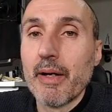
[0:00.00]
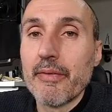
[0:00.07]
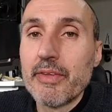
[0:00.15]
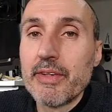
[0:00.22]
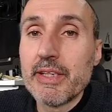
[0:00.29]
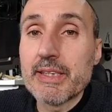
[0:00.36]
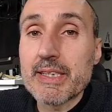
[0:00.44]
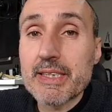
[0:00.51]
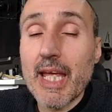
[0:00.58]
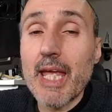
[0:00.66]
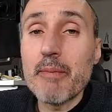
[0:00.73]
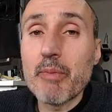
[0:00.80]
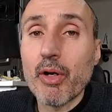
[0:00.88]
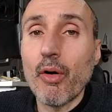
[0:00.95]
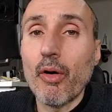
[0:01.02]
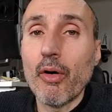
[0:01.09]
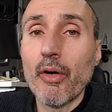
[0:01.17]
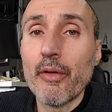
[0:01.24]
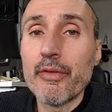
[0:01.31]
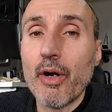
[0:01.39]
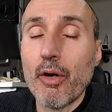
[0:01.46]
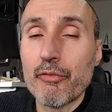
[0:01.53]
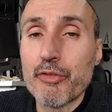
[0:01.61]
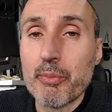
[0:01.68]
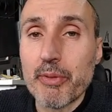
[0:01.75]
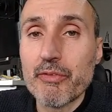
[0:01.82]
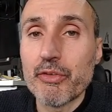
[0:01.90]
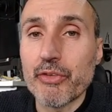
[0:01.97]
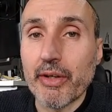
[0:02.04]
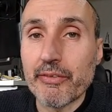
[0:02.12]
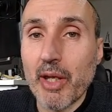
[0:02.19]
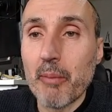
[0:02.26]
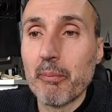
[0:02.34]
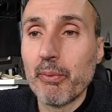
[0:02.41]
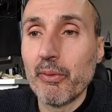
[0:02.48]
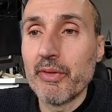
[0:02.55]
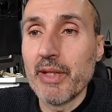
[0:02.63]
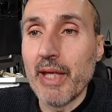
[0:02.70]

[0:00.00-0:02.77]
the same code of the previous example, the